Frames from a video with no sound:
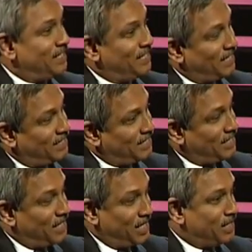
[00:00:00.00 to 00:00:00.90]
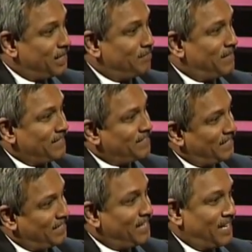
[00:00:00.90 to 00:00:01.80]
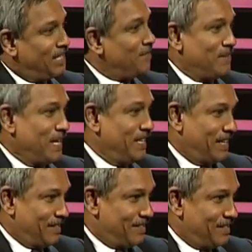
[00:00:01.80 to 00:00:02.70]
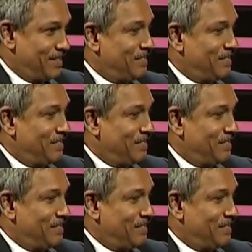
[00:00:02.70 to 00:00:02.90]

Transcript: the other income tax and other pay tax.